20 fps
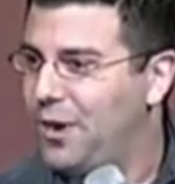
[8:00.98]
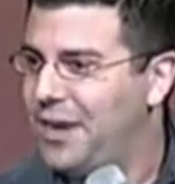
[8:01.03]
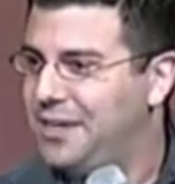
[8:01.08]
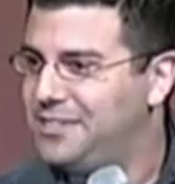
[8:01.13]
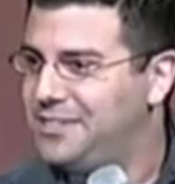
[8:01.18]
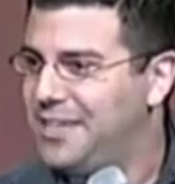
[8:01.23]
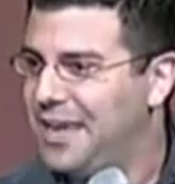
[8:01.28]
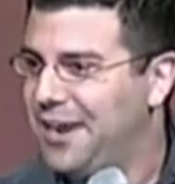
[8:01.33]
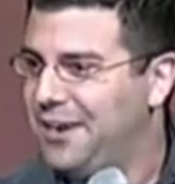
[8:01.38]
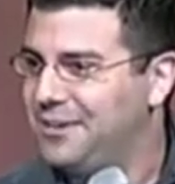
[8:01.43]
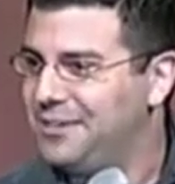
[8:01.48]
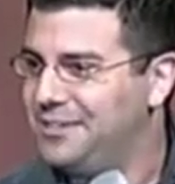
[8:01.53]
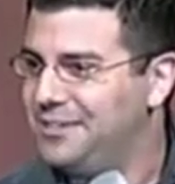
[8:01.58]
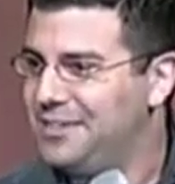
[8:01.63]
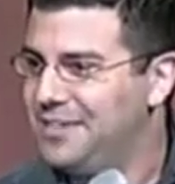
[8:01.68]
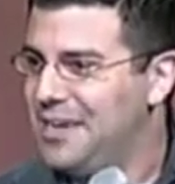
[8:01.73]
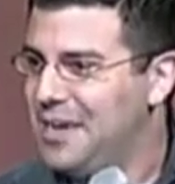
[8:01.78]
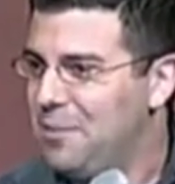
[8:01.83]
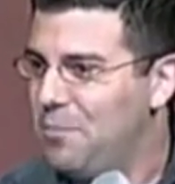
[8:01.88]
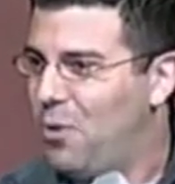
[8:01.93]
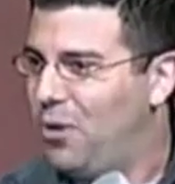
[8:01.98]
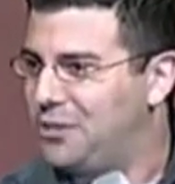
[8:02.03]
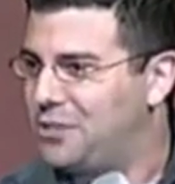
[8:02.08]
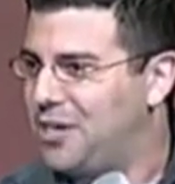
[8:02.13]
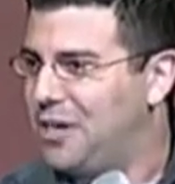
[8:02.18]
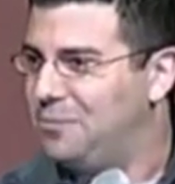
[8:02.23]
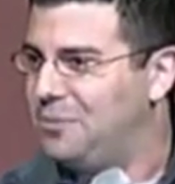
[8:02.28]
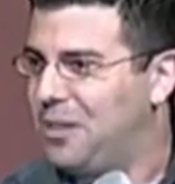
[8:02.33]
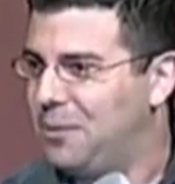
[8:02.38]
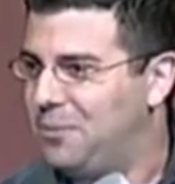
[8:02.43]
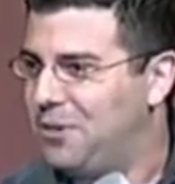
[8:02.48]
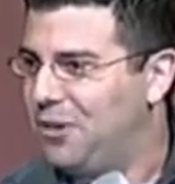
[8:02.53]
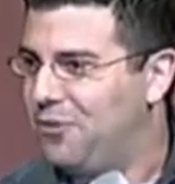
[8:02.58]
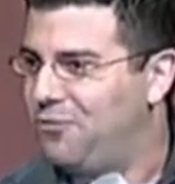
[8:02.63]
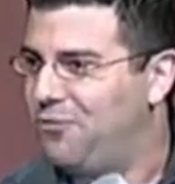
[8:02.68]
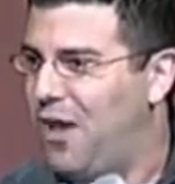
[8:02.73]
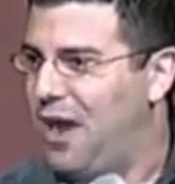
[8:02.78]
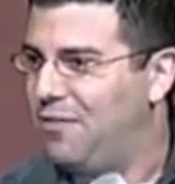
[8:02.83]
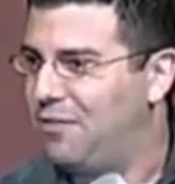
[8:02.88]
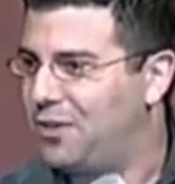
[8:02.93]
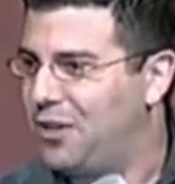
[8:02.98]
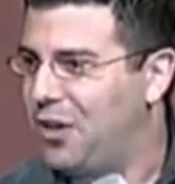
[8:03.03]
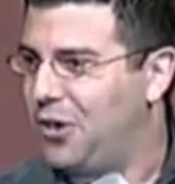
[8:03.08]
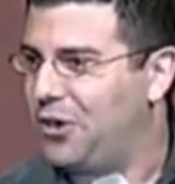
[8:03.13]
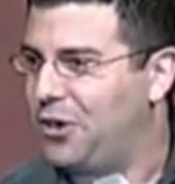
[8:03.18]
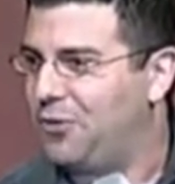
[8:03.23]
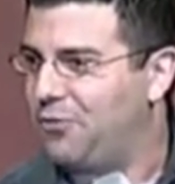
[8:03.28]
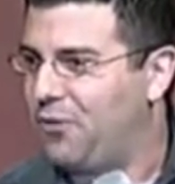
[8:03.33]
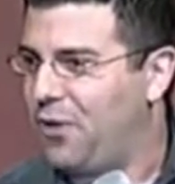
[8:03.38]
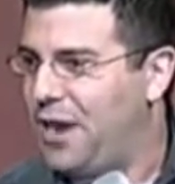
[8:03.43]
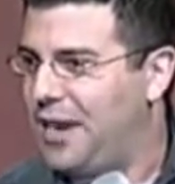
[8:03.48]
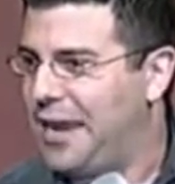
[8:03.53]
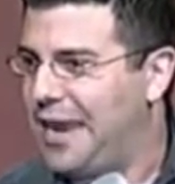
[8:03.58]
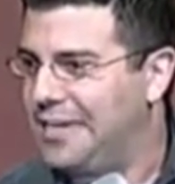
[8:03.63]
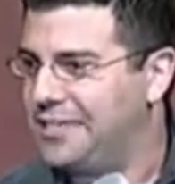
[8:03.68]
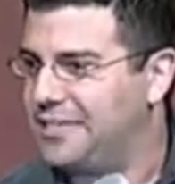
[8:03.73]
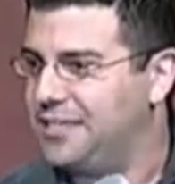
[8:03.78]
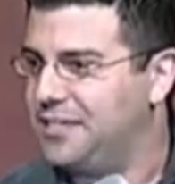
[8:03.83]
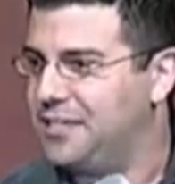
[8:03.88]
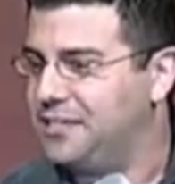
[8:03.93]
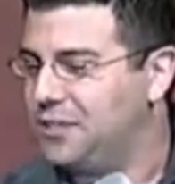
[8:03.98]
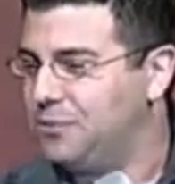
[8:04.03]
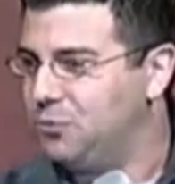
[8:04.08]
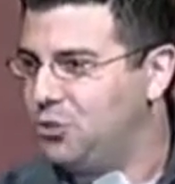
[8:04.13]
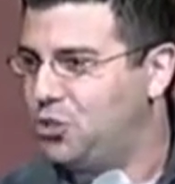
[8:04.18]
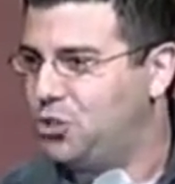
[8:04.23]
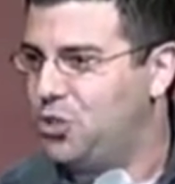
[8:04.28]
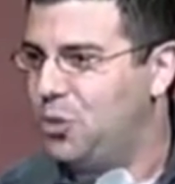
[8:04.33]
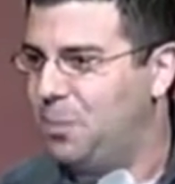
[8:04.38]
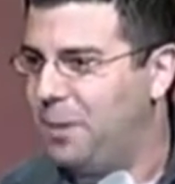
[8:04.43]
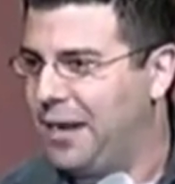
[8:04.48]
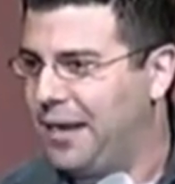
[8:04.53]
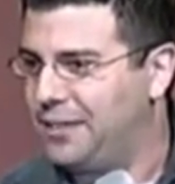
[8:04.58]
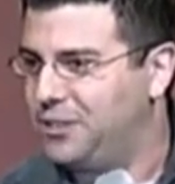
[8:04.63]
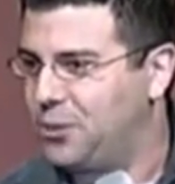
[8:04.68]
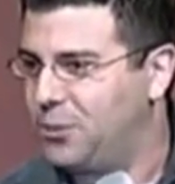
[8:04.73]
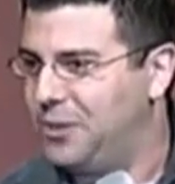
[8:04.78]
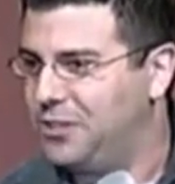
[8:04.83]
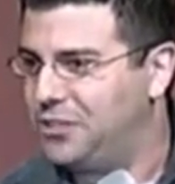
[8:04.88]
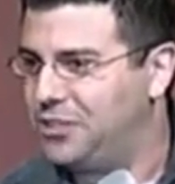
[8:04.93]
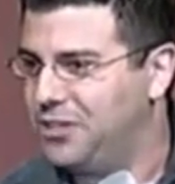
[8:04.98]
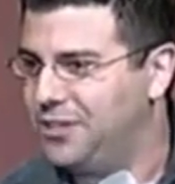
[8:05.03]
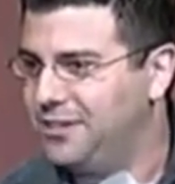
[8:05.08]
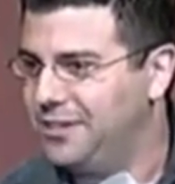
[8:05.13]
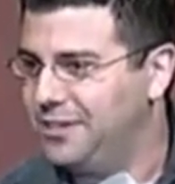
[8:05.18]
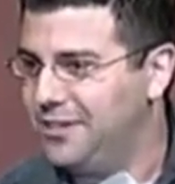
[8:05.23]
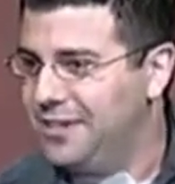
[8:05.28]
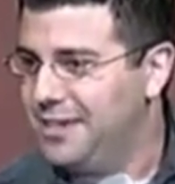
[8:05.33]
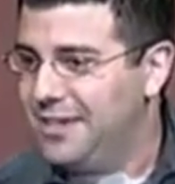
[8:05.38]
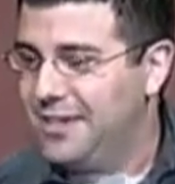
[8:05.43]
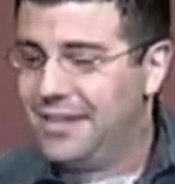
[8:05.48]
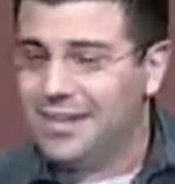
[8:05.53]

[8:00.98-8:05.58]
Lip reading: foreheads there. Boss comes up to you at 5 o'clock on a Friday asking you some stupid-ass question.